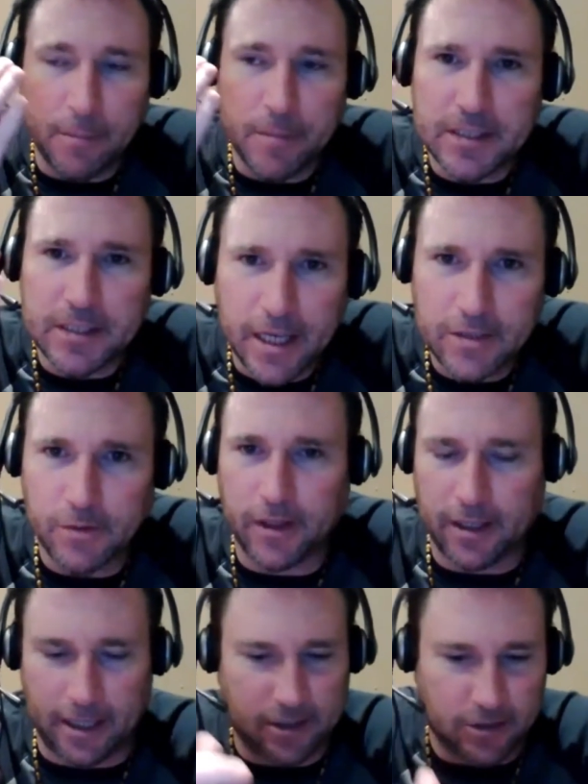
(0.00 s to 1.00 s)
obsessed with
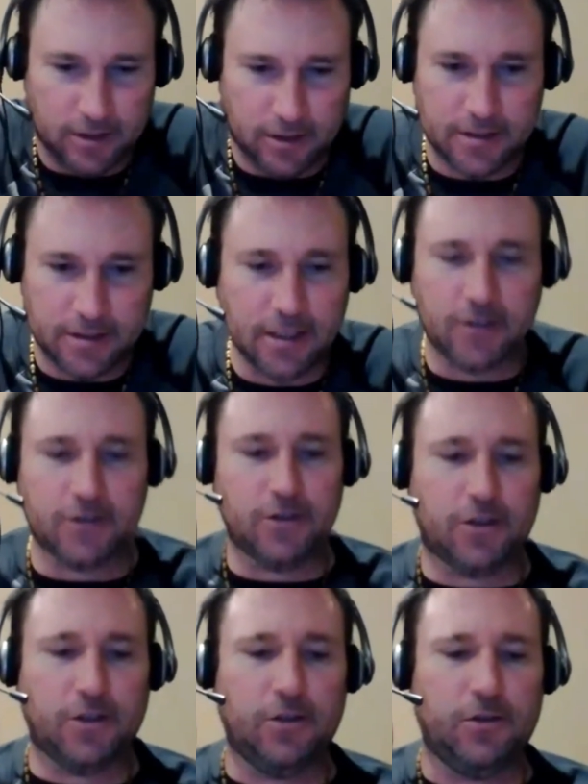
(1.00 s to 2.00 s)
it. Like, there's little stickers
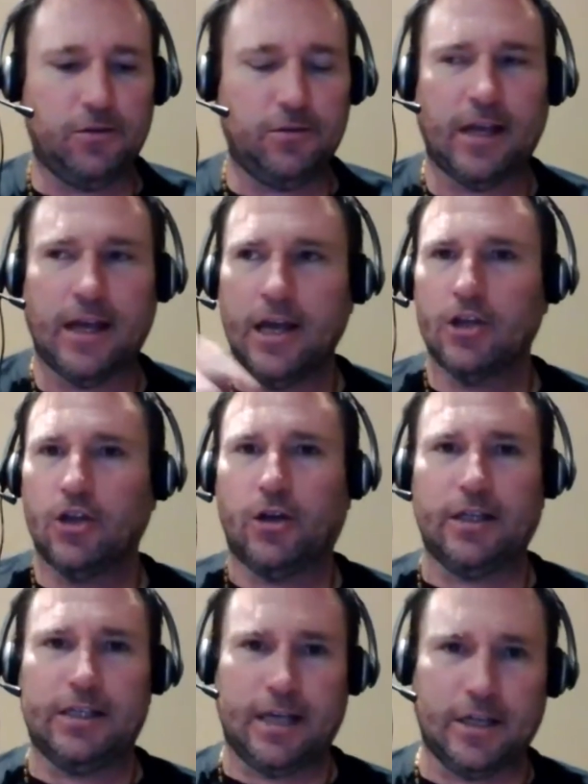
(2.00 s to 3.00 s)
you can use. You
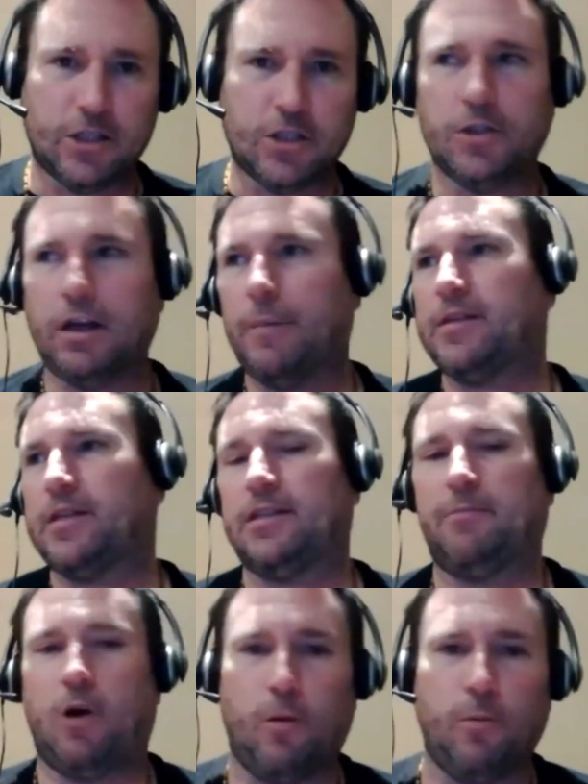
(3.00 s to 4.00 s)
can send scripts and
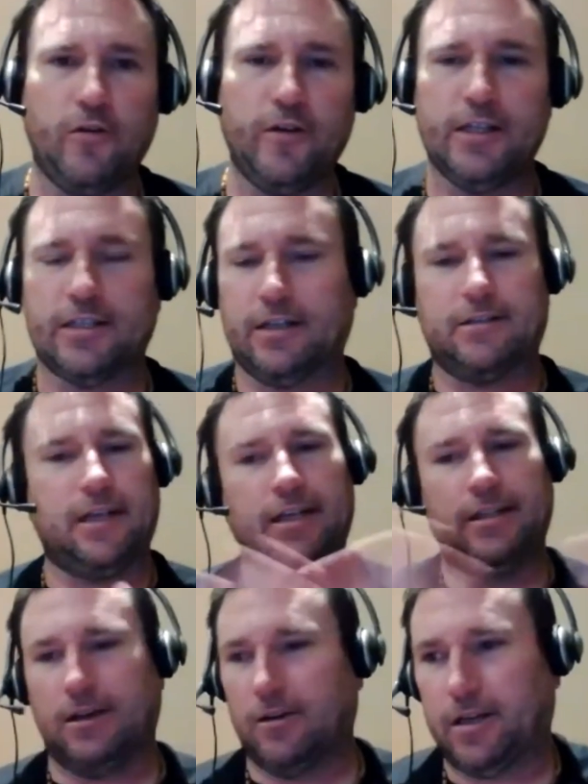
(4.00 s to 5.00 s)
small movies. And I was like,
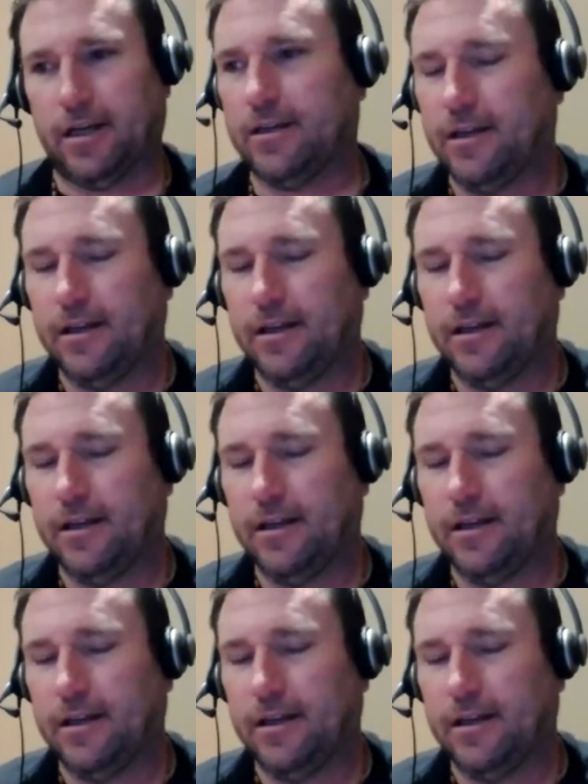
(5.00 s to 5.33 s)
okay,